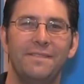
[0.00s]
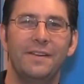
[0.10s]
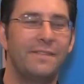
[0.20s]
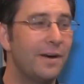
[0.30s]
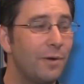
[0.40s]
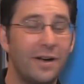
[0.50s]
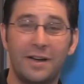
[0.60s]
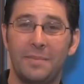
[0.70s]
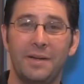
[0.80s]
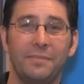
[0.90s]
You're very
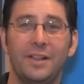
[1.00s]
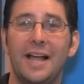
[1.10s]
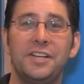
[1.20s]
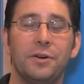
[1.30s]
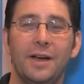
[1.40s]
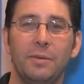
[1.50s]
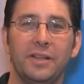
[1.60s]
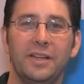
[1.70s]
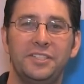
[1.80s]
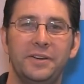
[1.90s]
welcome. I'm glad you were able
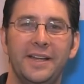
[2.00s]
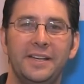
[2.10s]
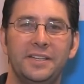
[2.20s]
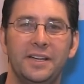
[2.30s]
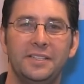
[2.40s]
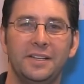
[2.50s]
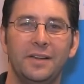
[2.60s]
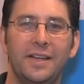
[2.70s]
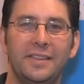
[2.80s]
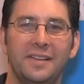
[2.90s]
to tune in to
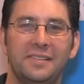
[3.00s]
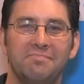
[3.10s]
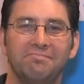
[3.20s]
look at this.